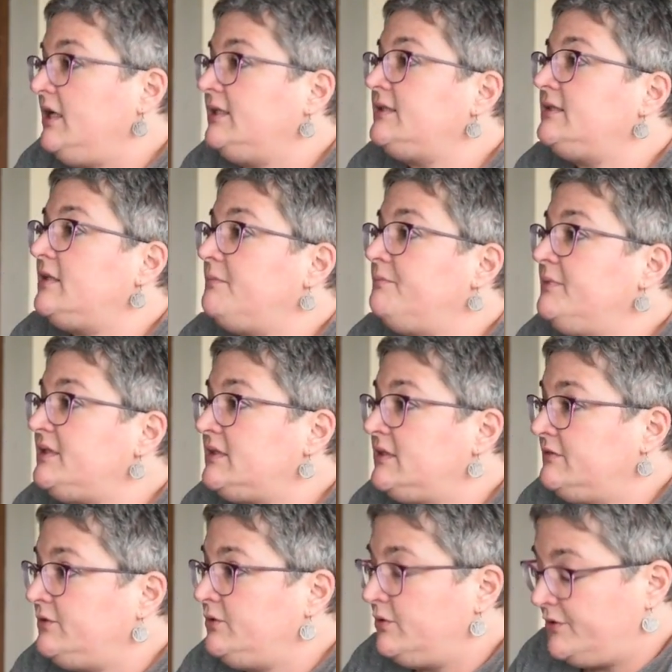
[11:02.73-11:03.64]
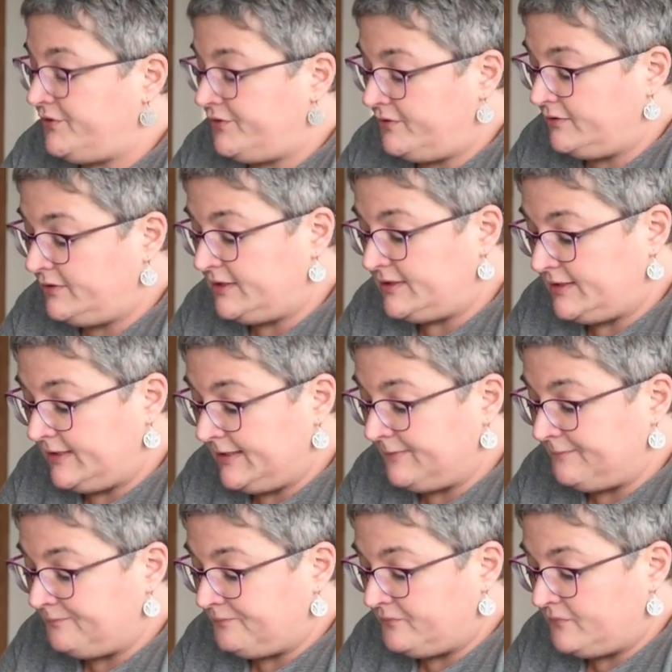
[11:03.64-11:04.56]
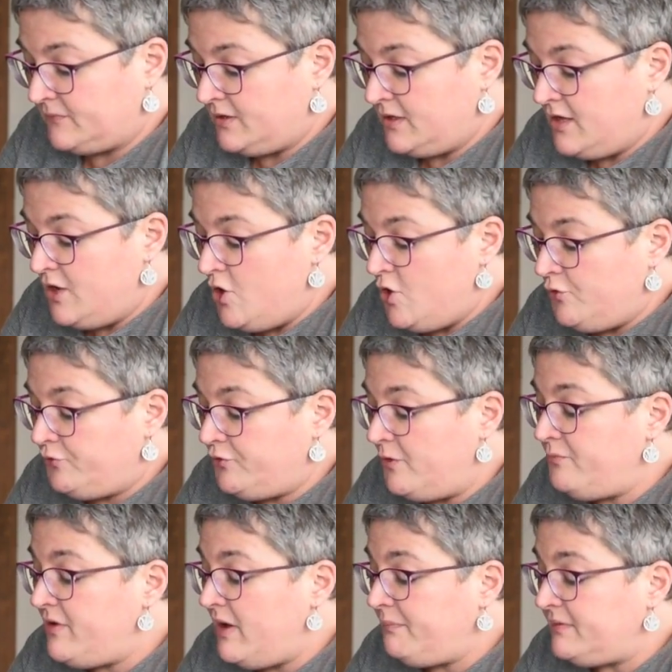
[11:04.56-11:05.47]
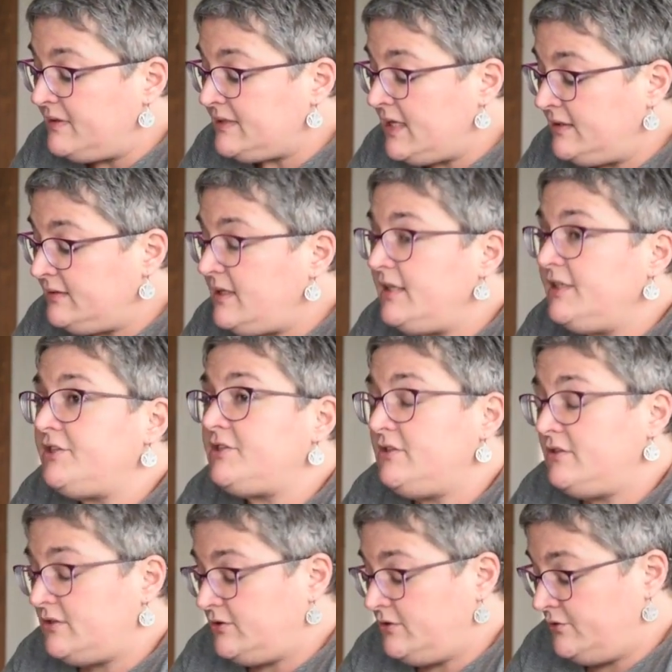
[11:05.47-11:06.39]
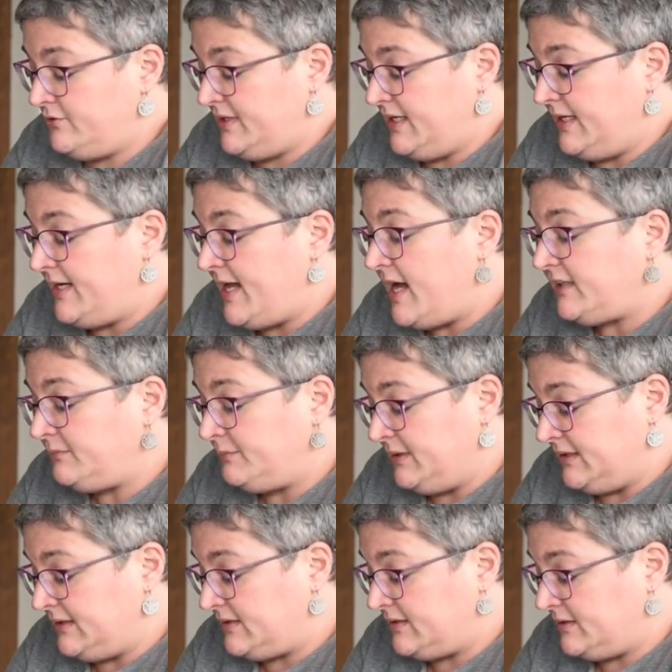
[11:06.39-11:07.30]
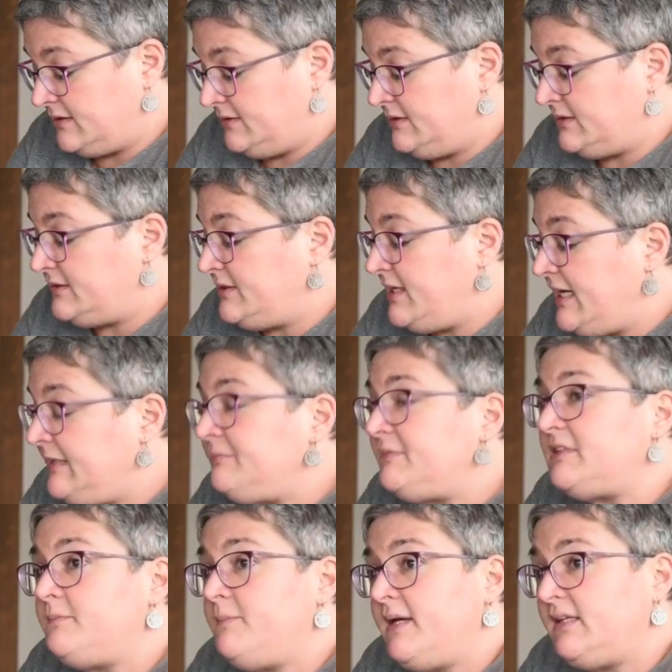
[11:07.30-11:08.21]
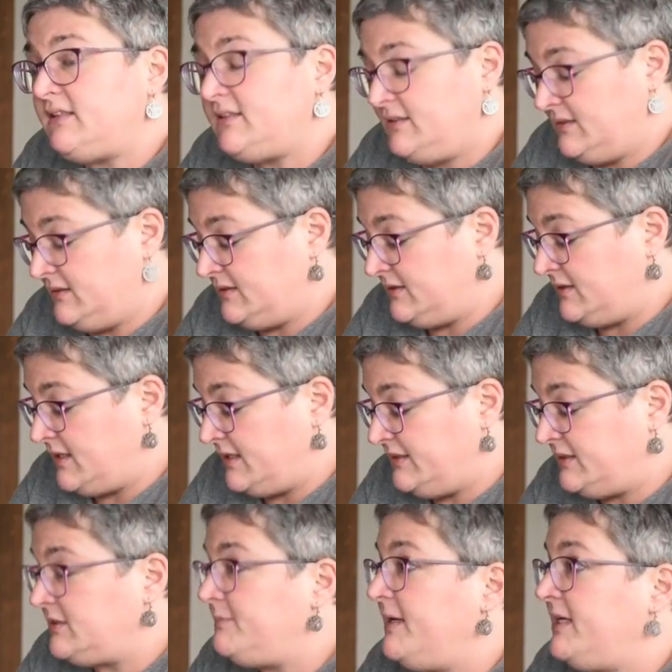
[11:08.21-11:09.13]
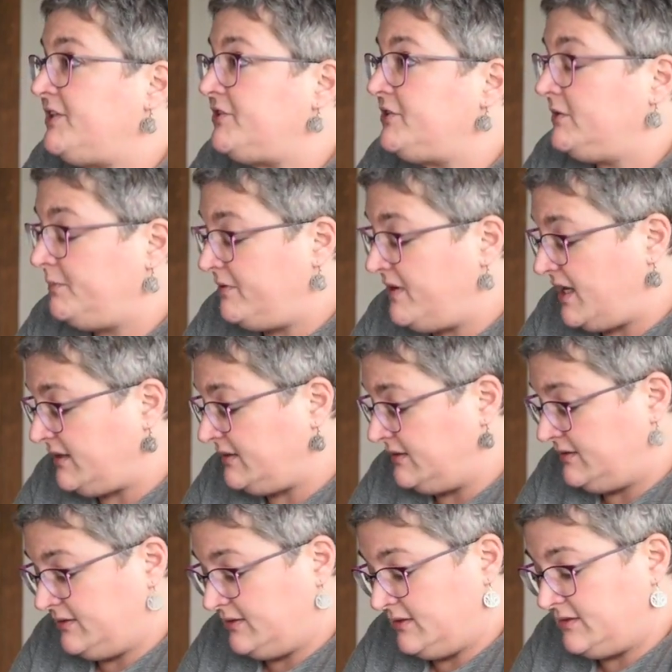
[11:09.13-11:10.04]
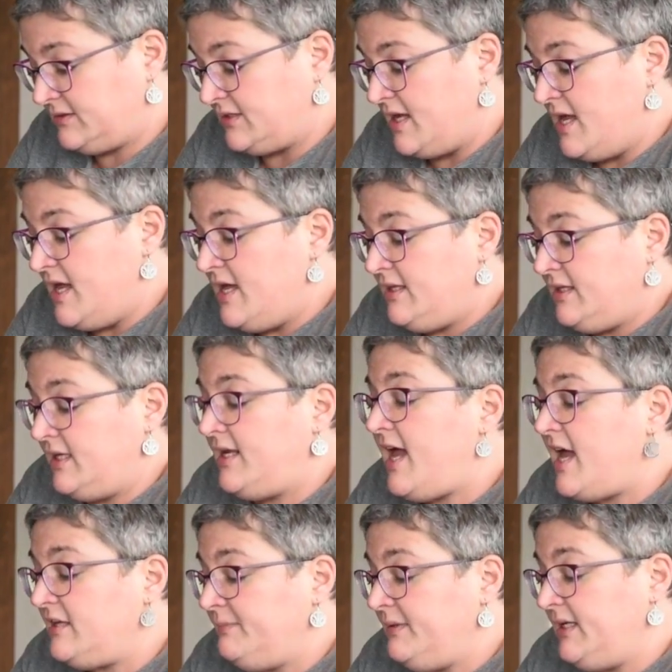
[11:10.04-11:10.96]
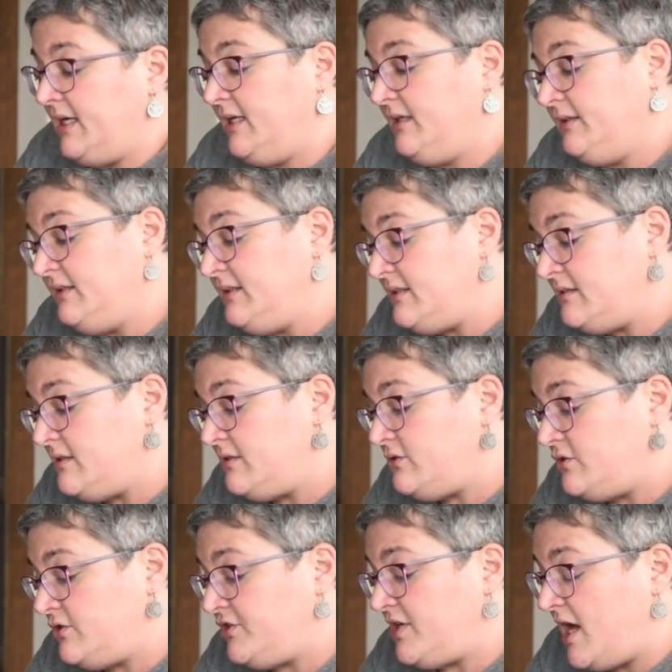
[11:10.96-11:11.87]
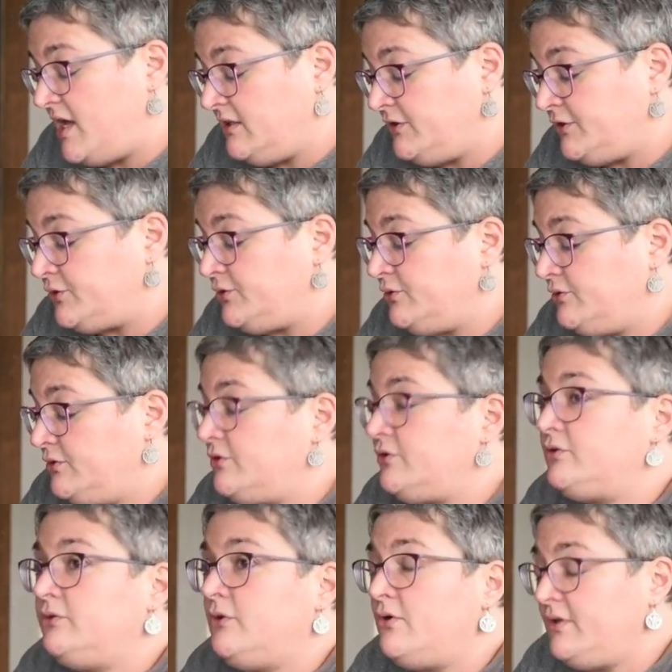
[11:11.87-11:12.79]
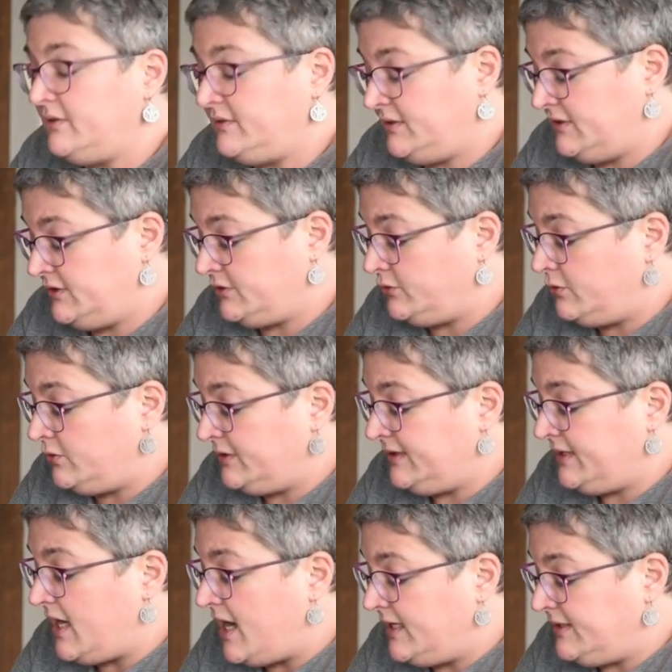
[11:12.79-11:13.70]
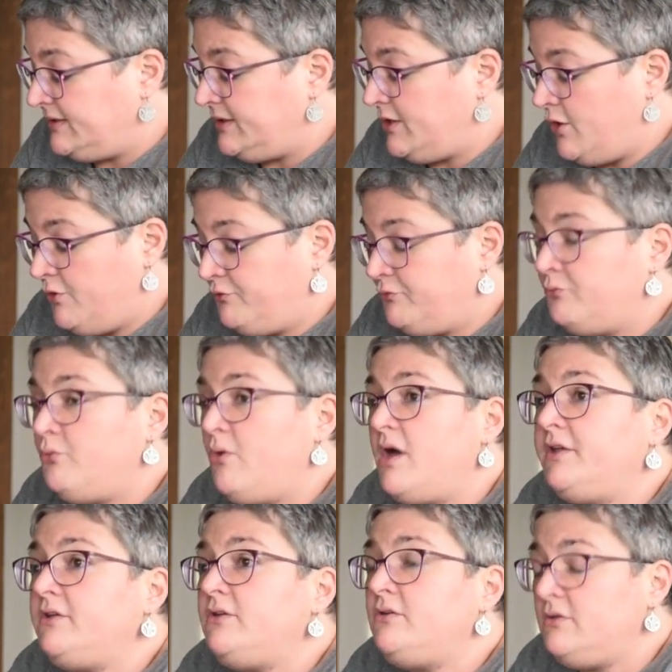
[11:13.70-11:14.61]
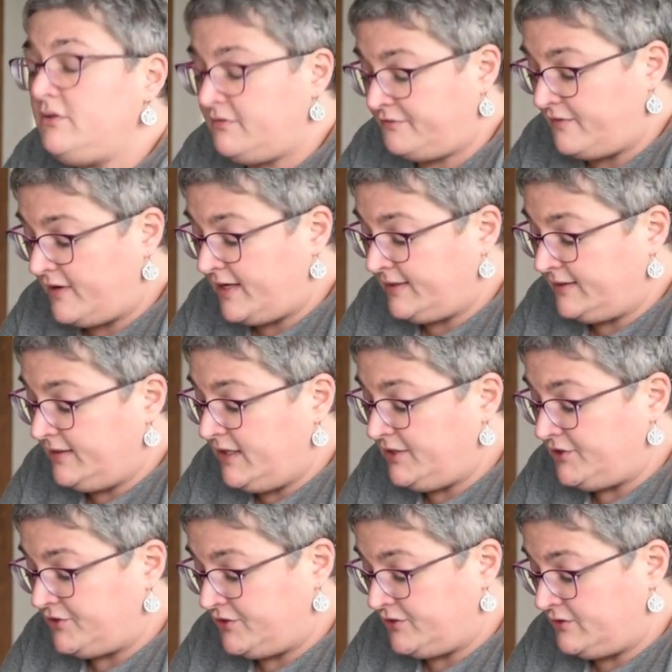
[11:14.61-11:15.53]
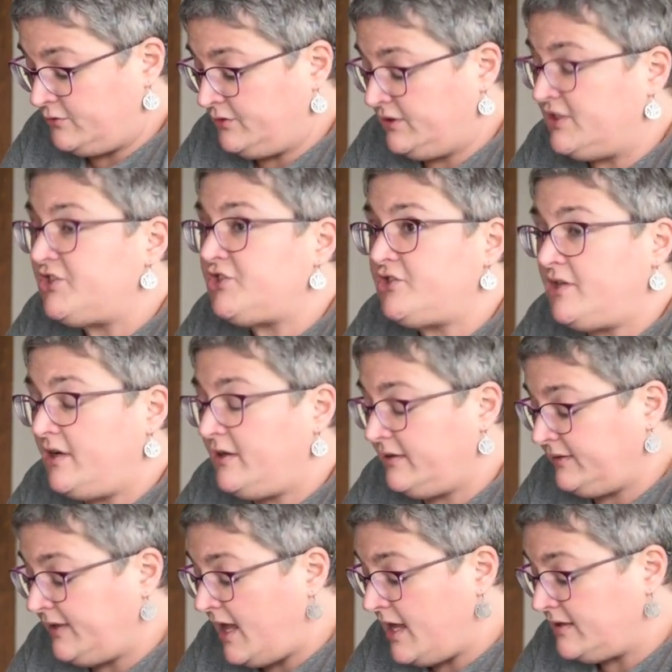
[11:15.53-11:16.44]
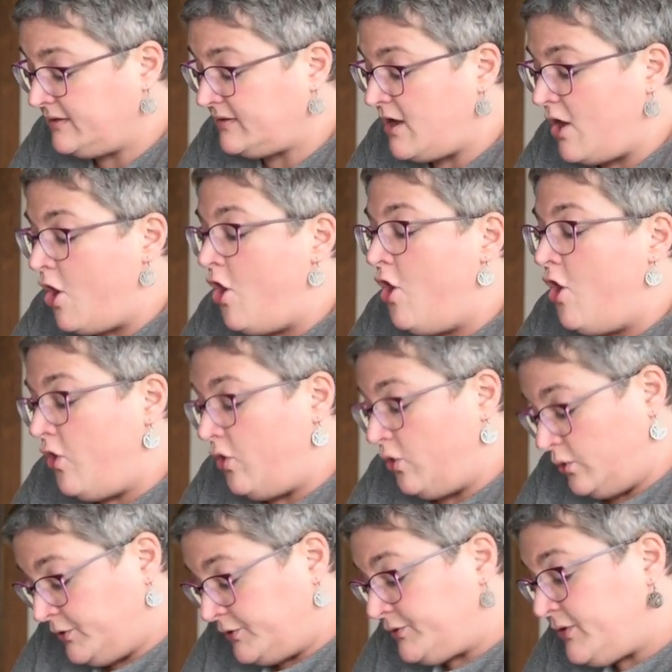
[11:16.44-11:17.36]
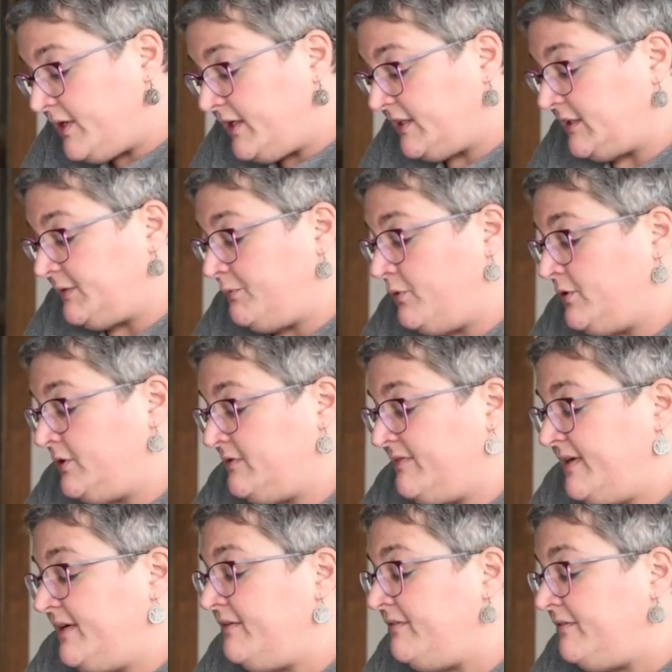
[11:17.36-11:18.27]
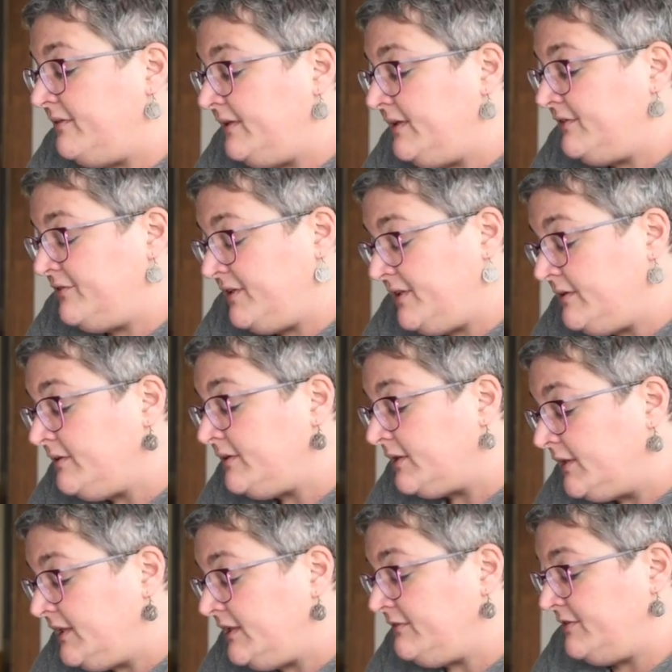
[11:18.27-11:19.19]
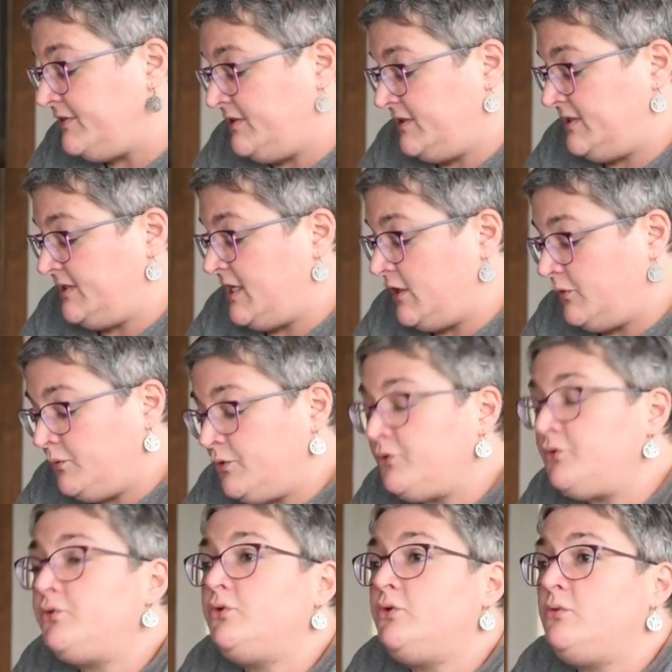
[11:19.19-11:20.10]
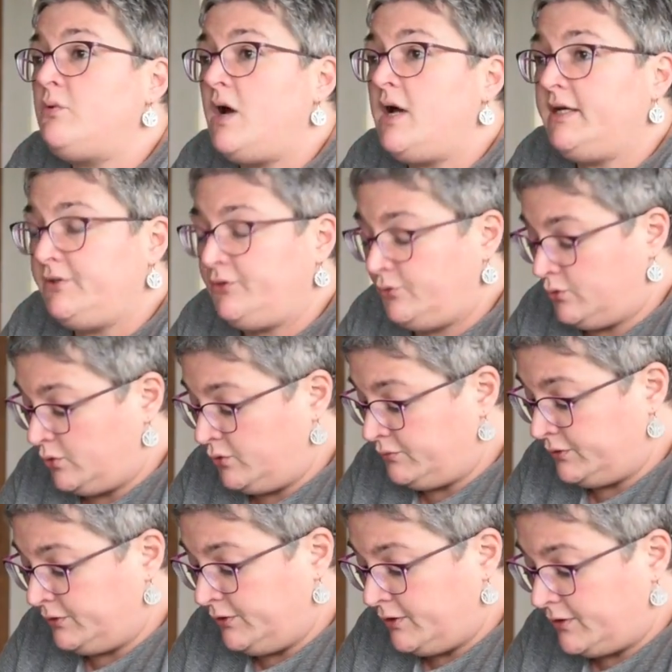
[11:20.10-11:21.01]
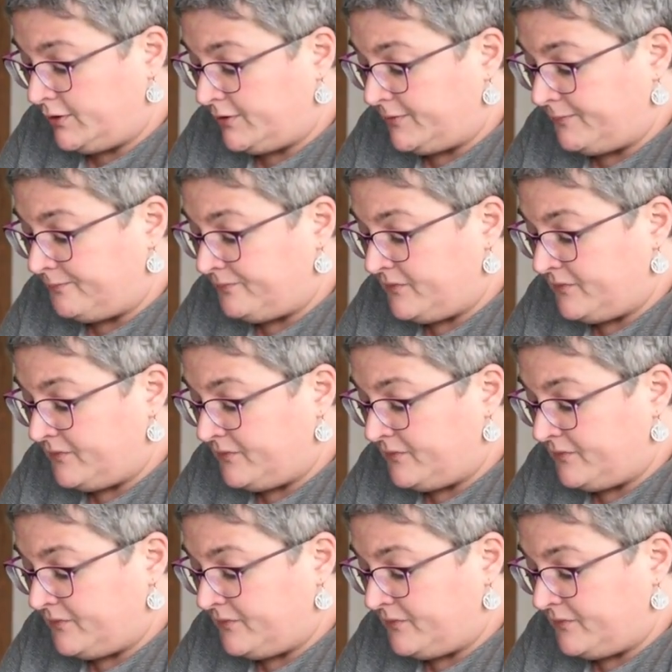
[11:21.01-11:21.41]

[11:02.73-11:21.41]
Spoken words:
and submissive to authority. From representations to reenactments, the same spaces and spatial practices that had been enlisted to channel students' loyalties toward the idea of one unified nation on a shared land also exposed very real cleavages that were too wide to overlook.